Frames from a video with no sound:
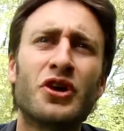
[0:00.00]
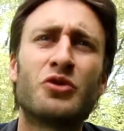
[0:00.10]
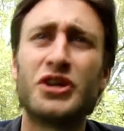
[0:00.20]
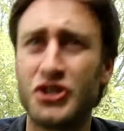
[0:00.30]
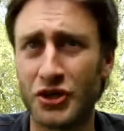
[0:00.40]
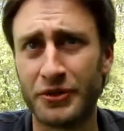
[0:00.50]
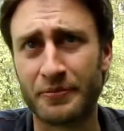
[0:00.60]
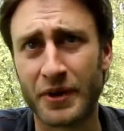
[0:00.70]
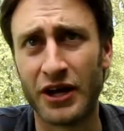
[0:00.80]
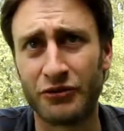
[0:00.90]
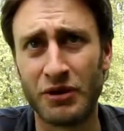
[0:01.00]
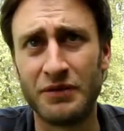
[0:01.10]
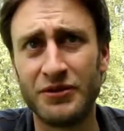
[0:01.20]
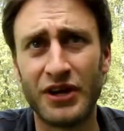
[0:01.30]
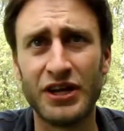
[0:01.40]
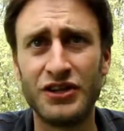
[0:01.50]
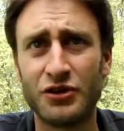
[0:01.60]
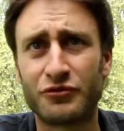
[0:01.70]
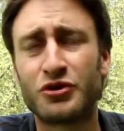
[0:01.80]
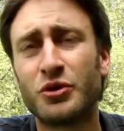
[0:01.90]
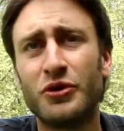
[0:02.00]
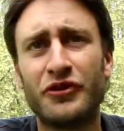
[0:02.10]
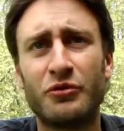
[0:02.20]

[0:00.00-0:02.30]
question as well this idea of growth.